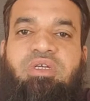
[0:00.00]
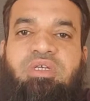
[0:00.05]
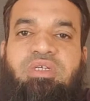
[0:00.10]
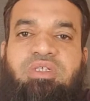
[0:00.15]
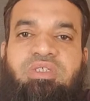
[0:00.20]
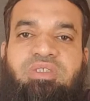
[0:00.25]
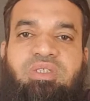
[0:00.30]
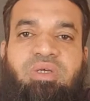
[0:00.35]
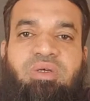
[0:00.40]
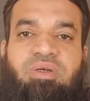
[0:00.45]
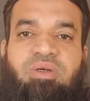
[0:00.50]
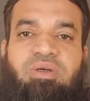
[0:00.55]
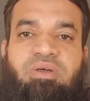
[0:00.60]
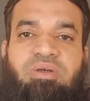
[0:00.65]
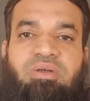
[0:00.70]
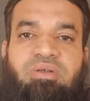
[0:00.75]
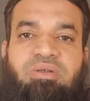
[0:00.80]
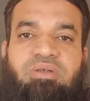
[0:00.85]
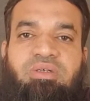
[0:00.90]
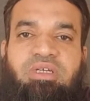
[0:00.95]

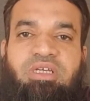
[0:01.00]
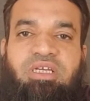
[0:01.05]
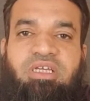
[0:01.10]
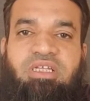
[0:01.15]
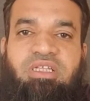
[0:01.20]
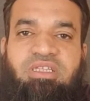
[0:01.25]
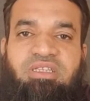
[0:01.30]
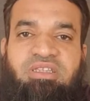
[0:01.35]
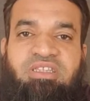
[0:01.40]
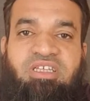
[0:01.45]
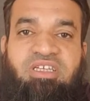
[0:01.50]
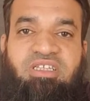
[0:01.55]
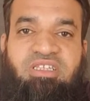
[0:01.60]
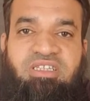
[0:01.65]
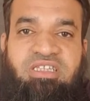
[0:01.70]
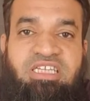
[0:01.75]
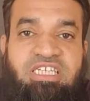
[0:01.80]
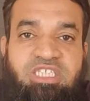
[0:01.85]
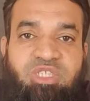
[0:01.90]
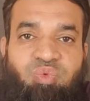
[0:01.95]
So
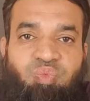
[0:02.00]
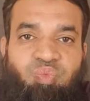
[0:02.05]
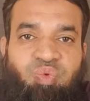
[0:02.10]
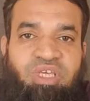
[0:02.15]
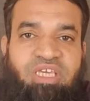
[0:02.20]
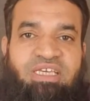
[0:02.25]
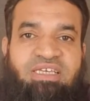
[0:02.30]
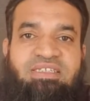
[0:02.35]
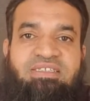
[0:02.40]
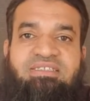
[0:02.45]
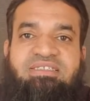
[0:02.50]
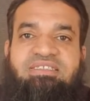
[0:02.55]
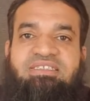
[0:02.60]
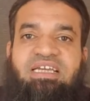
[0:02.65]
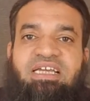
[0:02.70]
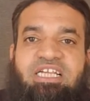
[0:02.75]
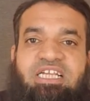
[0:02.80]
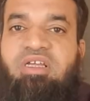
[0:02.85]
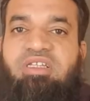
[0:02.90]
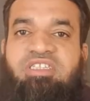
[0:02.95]
this weakens
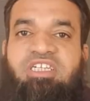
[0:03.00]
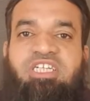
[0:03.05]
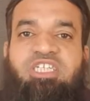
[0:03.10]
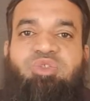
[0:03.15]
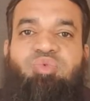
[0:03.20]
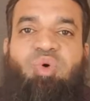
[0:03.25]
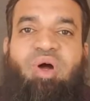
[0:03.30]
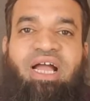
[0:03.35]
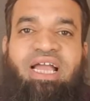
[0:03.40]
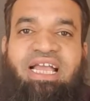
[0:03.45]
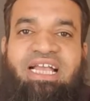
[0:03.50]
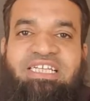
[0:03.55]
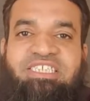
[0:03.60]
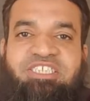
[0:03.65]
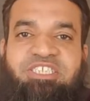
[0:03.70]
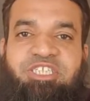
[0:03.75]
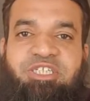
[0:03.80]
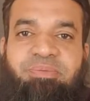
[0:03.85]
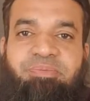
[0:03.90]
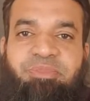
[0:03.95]
the, that is why
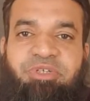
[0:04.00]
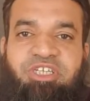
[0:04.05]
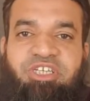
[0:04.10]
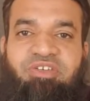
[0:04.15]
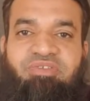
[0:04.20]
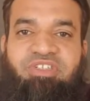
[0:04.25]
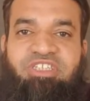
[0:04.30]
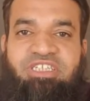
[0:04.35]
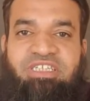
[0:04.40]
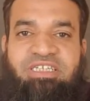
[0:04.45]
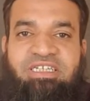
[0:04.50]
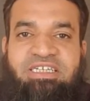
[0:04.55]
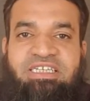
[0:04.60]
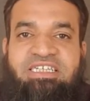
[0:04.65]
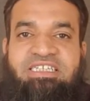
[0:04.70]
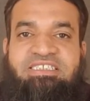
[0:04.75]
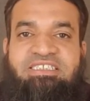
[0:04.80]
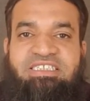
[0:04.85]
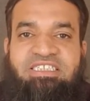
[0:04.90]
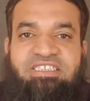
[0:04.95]
Hdpe
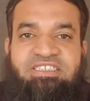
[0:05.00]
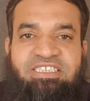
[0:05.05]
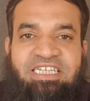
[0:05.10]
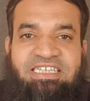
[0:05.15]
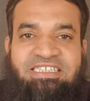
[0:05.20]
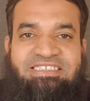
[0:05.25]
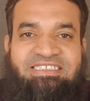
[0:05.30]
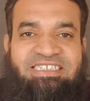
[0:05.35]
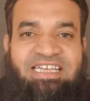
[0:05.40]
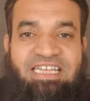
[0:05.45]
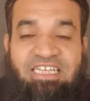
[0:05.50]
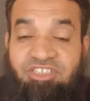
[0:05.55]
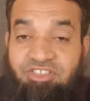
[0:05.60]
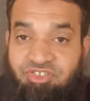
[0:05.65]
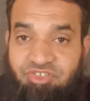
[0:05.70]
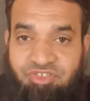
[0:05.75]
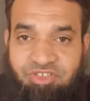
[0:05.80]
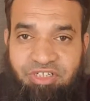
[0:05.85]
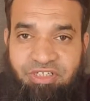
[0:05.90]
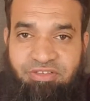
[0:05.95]
increase in tensile
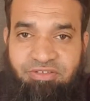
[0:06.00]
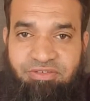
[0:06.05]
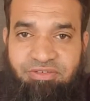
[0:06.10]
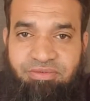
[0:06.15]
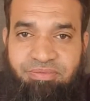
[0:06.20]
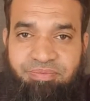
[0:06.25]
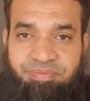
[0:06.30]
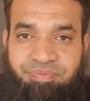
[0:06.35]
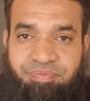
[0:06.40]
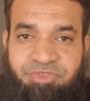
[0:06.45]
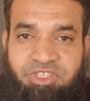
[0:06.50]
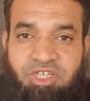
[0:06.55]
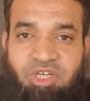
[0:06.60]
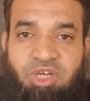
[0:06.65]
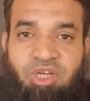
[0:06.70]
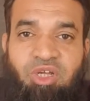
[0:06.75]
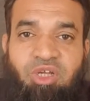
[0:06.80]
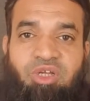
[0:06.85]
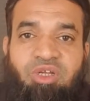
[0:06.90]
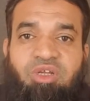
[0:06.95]
strength.
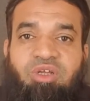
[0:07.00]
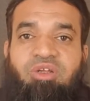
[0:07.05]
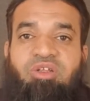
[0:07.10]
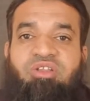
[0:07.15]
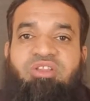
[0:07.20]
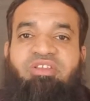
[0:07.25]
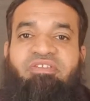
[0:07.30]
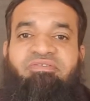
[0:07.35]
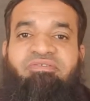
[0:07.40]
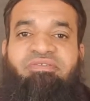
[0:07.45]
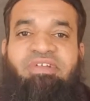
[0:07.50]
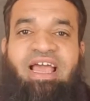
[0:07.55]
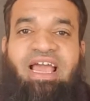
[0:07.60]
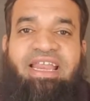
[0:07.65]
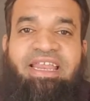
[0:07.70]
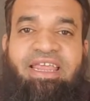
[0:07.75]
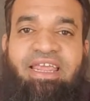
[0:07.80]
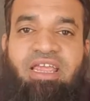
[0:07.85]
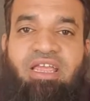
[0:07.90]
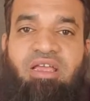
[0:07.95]
The
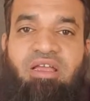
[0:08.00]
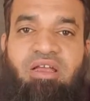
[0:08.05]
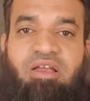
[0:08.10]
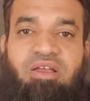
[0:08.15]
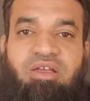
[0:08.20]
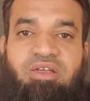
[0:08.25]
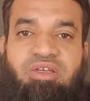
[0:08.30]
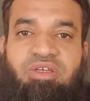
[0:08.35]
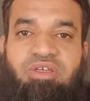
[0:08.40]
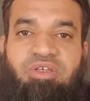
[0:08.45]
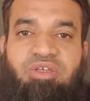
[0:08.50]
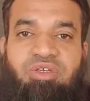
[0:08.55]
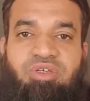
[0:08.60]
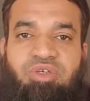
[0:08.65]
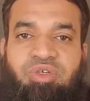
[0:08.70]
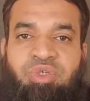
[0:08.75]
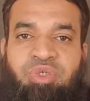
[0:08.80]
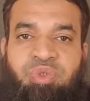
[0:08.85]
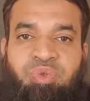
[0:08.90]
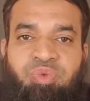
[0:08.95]
varying
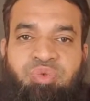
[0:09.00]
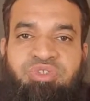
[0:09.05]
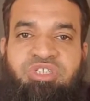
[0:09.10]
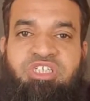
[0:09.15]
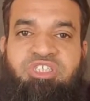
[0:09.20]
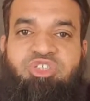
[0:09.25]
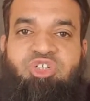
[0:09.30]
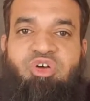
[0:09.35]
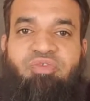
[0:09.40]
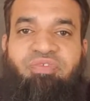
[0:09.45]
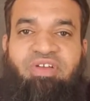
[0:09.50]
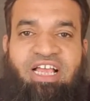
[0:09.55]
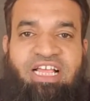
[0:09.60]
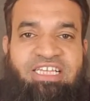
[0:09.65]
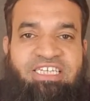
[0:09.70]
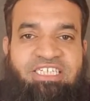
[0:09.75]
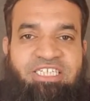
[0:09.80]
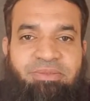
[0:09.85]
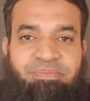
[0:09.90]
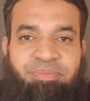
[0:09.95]
uses of
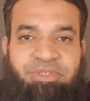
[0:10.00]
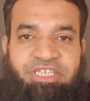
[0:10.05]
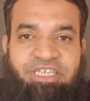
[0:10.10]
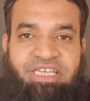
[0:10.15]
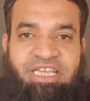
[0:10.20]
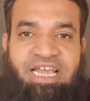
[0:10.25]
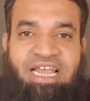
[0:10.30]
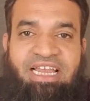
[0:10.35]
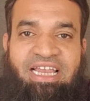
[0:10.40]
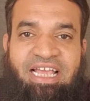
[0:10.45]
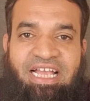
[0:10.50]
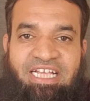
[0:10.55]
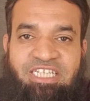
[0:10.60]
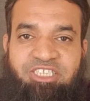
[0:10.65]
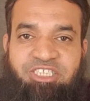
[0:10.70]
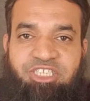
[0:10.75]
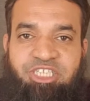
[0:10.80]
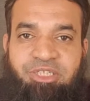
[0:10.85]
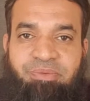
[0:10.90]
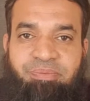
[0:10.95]
Ldpe and
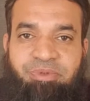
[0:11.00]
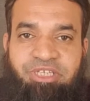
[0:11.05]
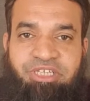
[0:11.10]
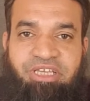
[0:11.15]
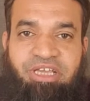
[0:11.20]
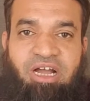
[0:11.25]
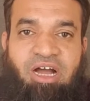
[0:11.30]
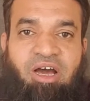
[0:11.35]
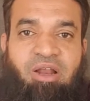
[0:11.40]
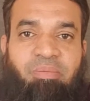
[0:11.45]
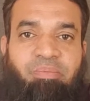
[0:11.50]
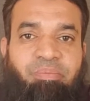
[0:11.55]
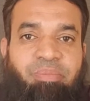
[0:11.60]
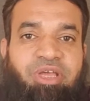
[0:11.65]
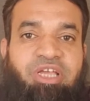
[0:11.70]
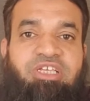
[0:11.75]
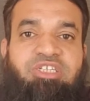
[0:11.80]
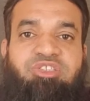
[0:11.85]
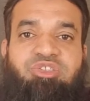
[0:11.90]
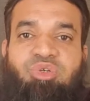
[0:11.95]
Hdpe are
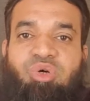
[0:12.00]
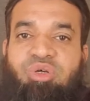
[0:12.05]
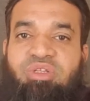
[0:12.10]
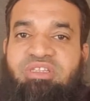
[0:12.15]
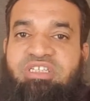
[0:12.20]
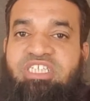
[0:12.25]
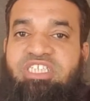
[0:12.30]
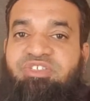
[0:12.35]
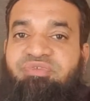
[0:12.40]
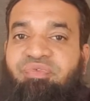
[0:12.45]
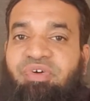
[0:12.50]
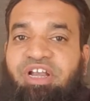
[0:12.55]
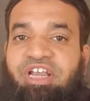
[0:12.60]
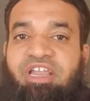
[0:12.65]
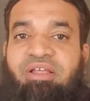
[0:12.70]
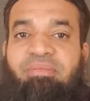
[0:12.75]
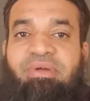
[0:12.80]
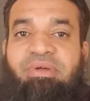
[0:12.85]
based on this fundamental.